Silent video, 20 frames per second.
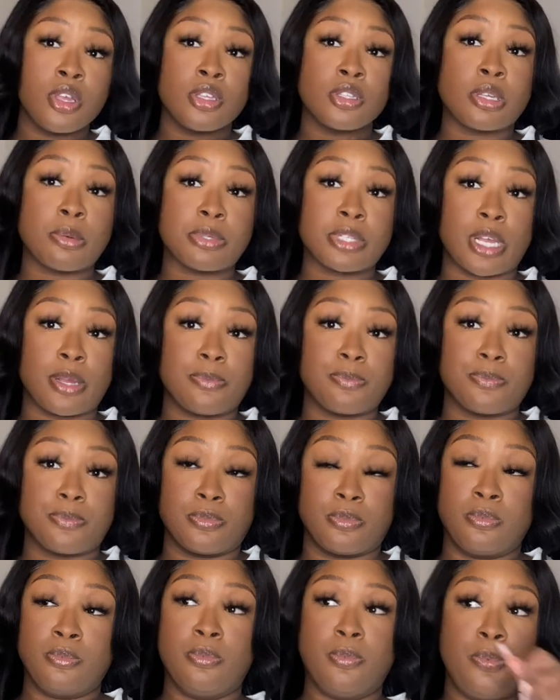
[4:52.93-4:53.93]
So what's up?
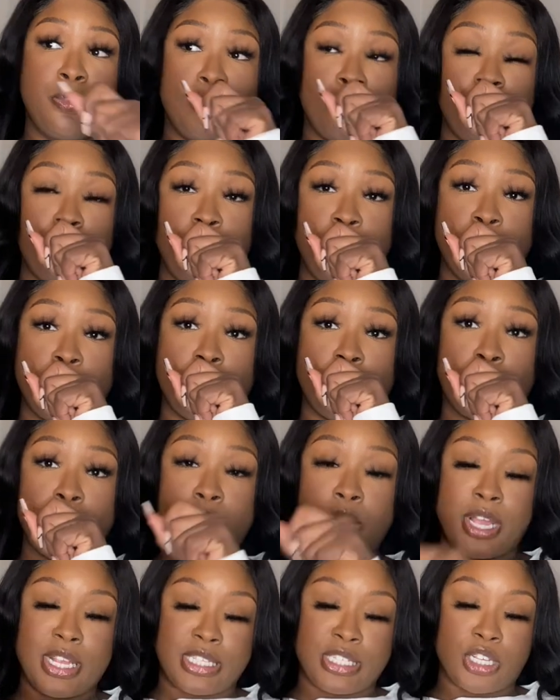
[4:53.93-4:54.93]
You
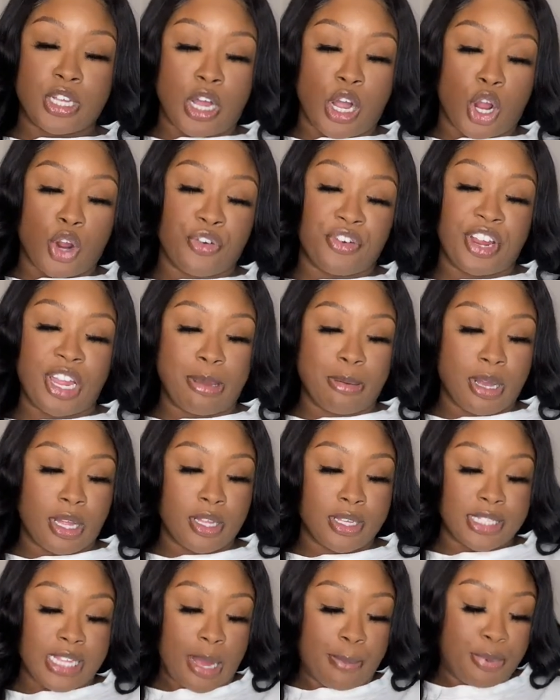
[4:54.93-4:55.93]
know, it's a cream color.
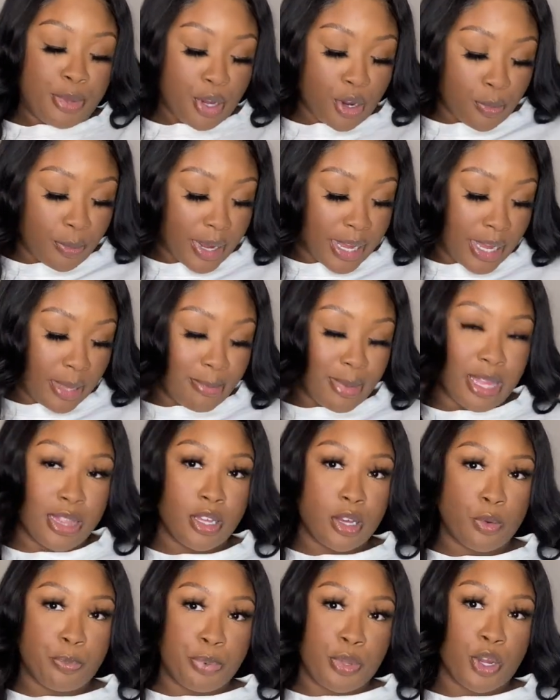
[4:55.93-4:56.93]
It's not pure white. It may
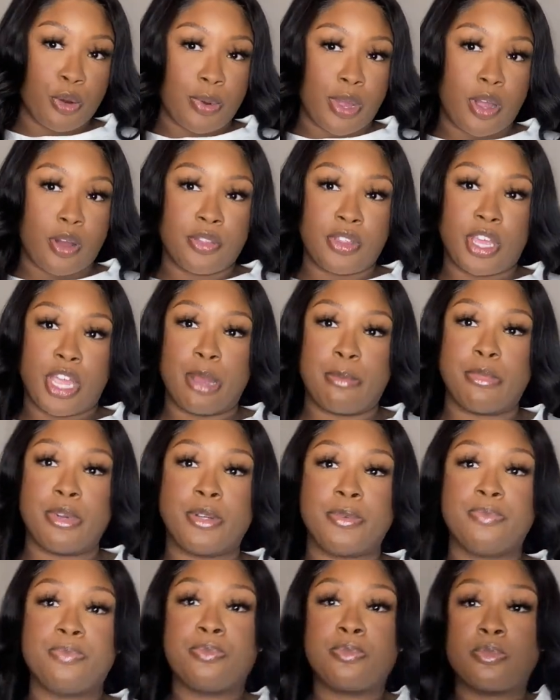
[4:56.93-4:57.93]
look pure white on the
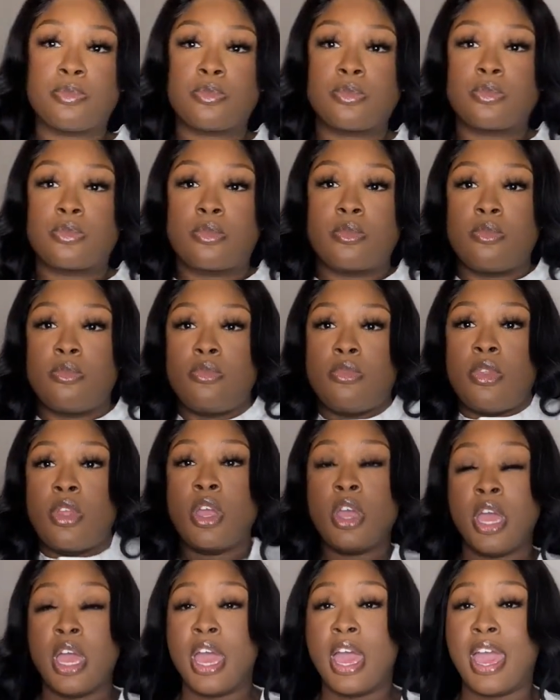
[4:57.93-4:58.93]
camera.
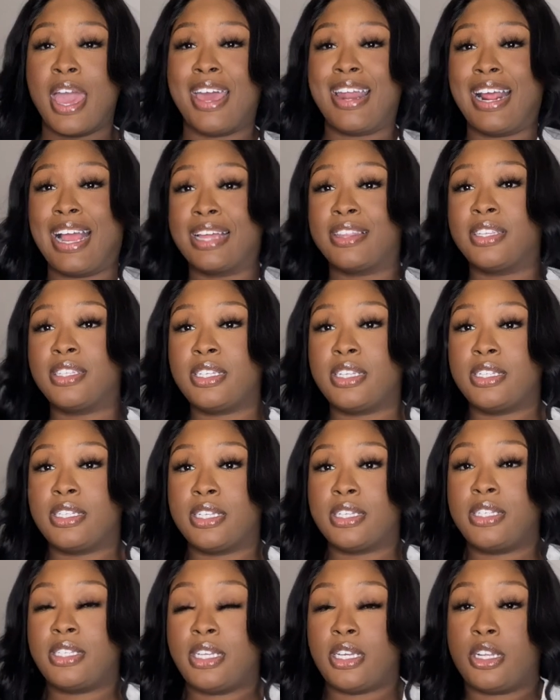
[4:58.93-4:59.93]
And I got this in a
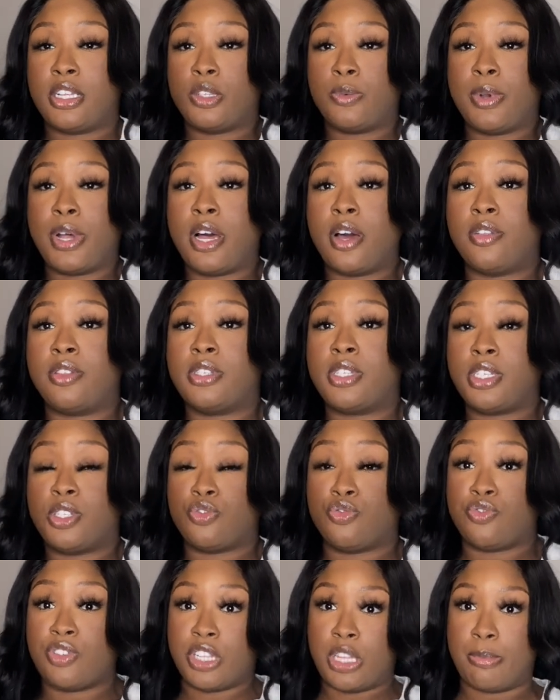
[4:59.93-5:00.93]
16 as well. This is
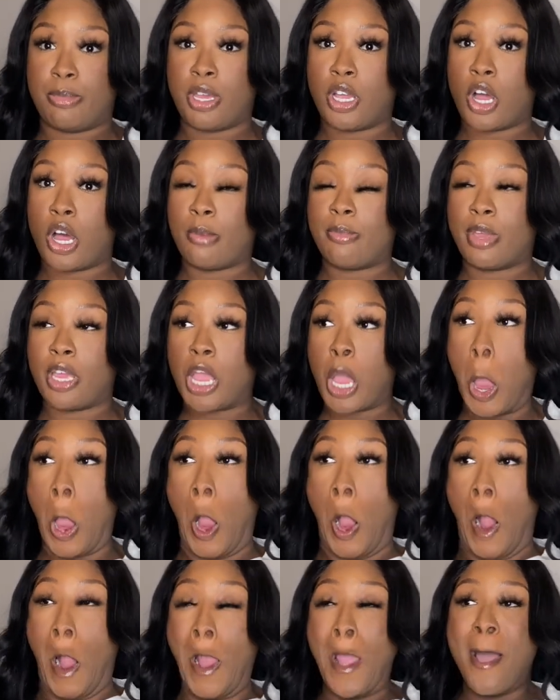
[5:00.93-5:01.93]
really big on me.
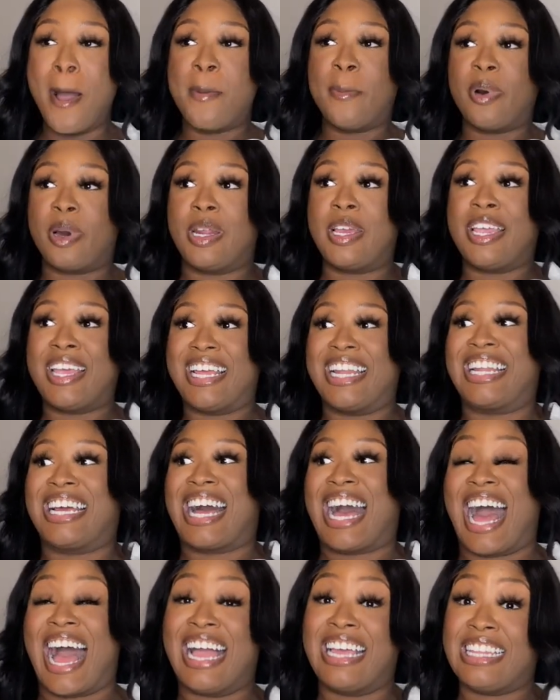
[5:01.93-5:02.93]
But again,
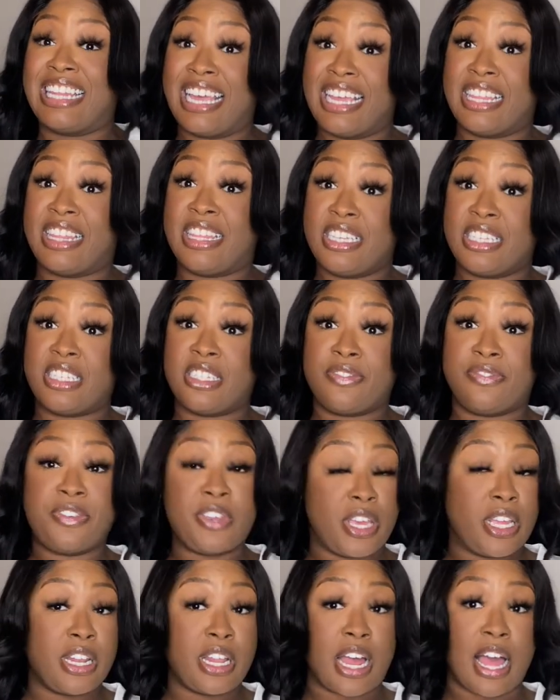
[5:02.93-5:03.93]
I like this
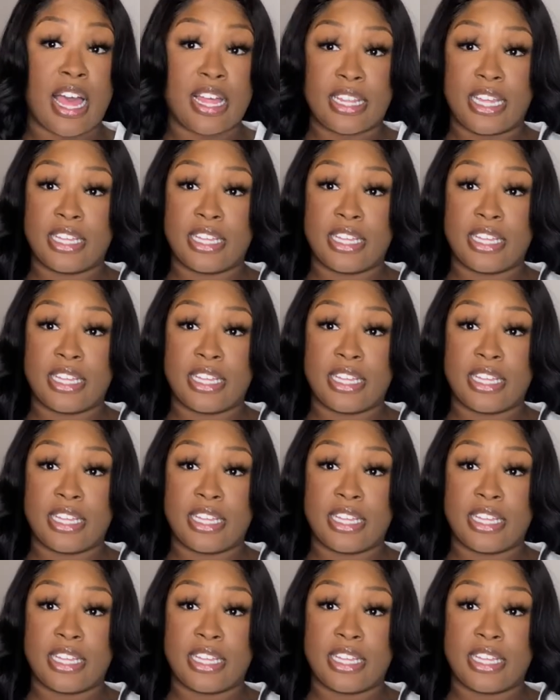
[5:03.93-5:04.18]
fit. I